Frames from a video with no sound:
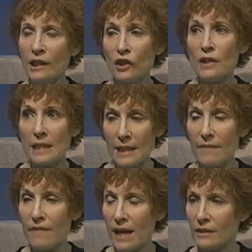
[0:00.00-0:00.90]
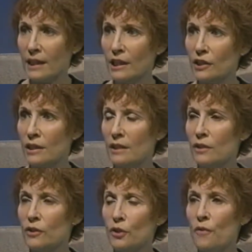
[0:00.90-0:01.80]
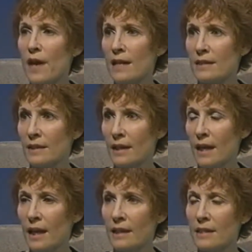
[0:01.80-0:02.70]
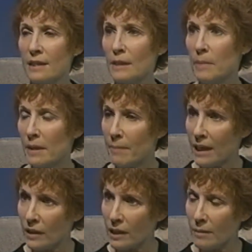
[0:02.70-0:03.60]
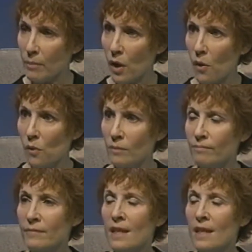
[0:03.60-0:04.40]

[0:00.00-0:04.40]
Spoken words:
National Sleep Foundation 2009 Sleep in America poll